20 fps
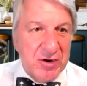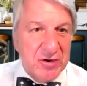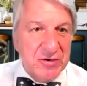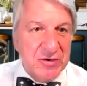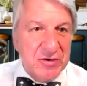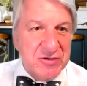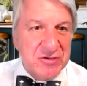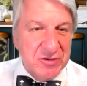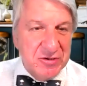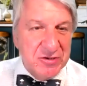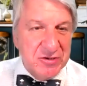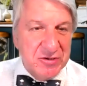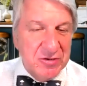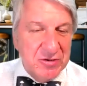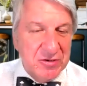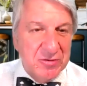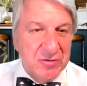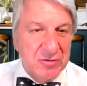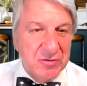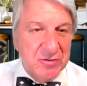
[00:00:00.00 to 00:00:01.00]
to
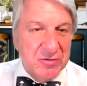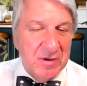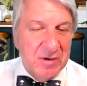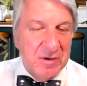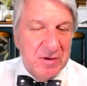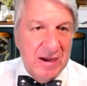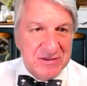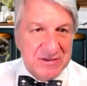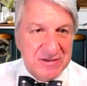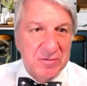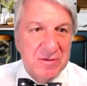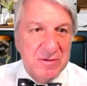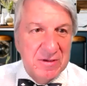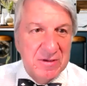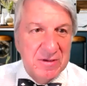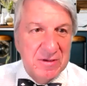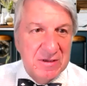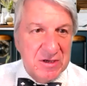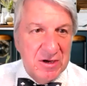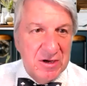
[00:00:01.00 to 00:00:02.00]
SCU,
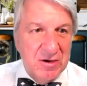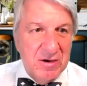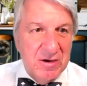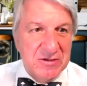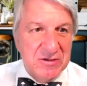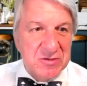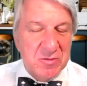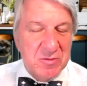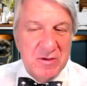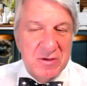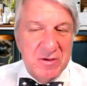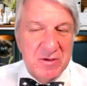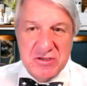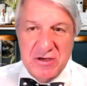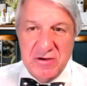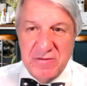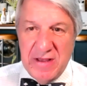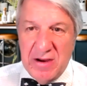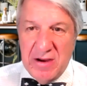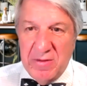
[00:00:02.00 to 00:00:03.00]
so I just wanted to
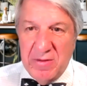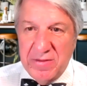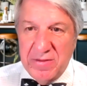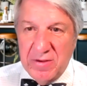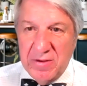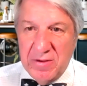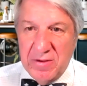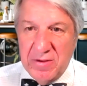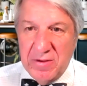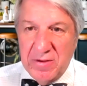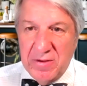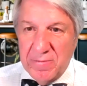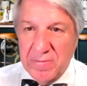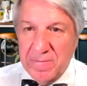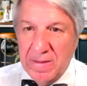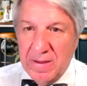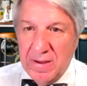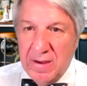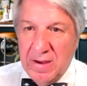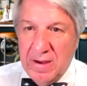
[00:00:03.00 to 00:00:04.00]
share that with you.
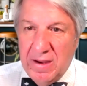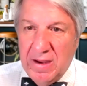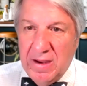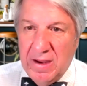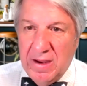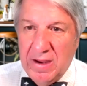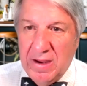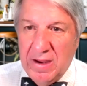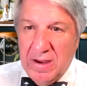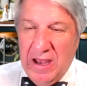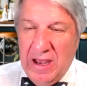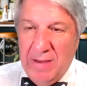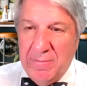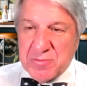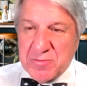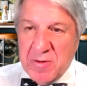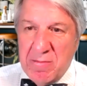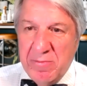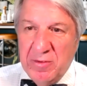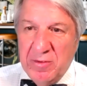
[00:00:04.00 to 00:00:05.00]
How much
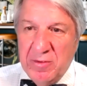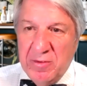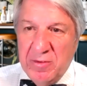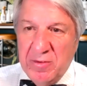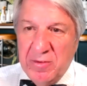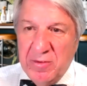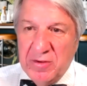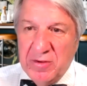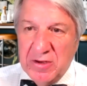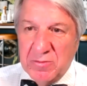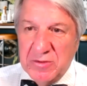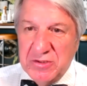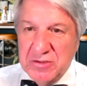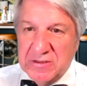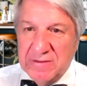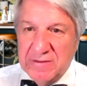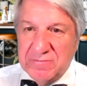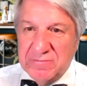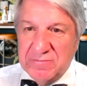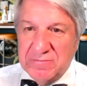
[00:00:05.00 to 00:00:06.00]
probability would you
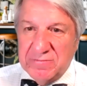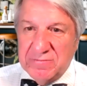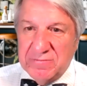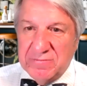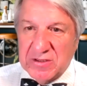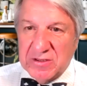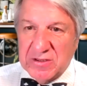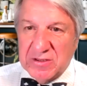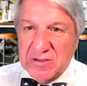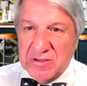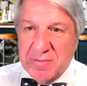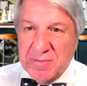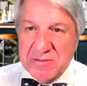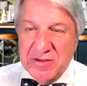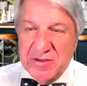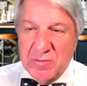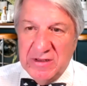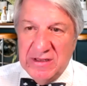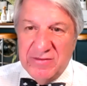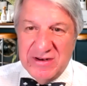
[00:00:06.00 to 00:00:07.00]
give to the possibility that
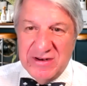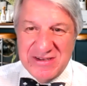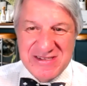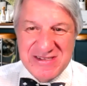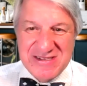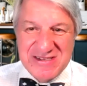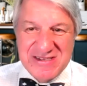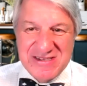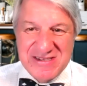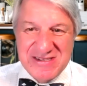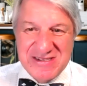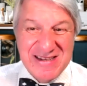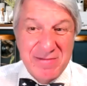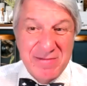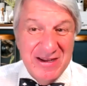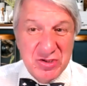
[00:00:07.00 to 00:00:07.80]
we live in a simulation?